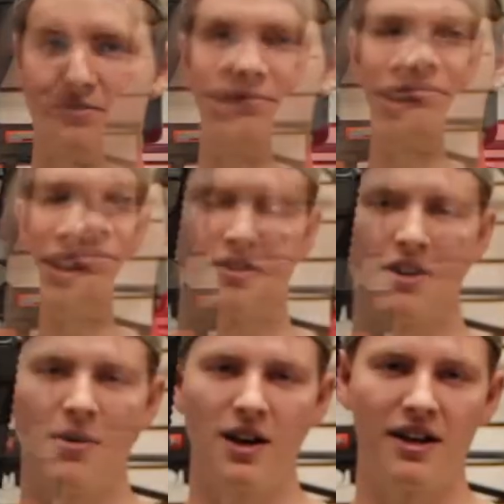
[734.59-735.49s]
Okay. All right, so
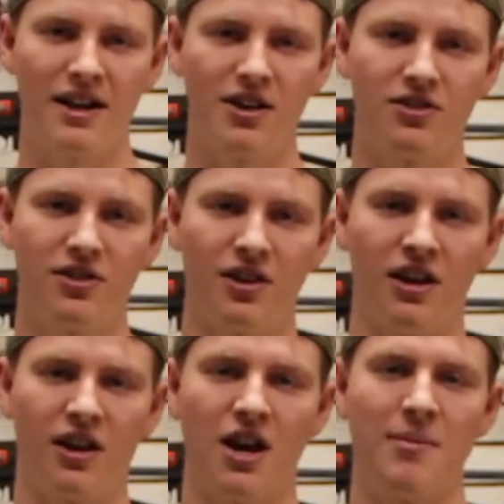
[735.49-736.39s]
now we're heading out to
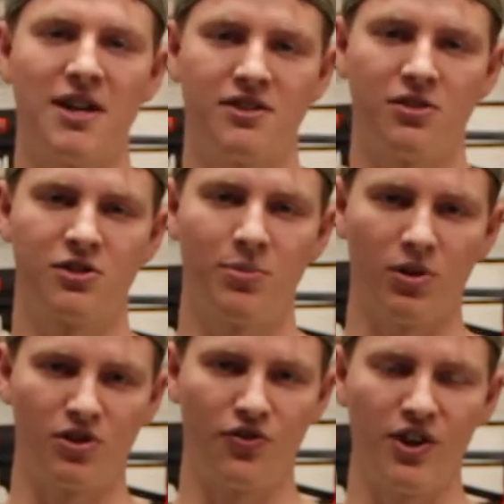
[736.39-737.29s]
the Combat Zone
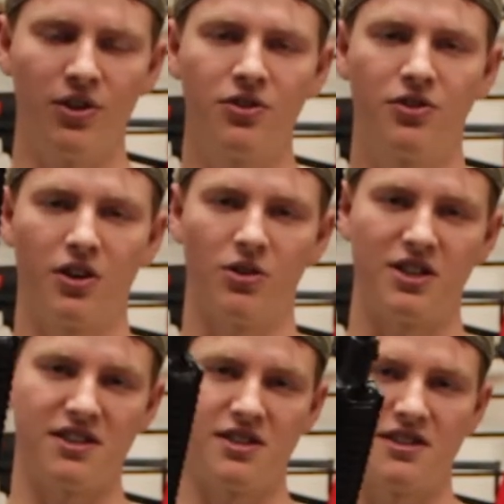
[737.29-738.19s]
Sports fields to go
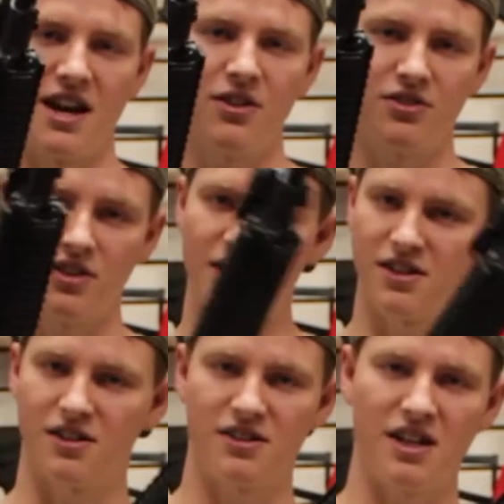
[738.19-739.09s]
test this out so you guys
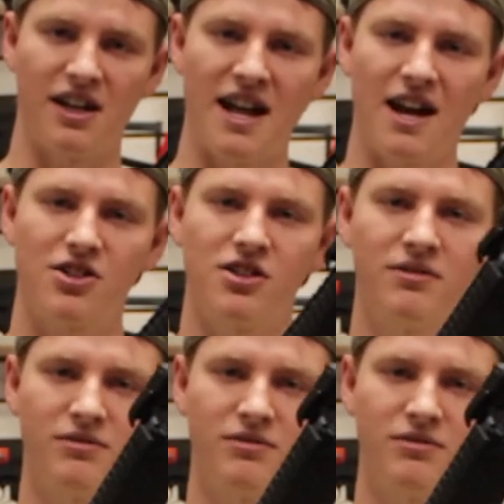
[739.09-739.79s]
can see it in action.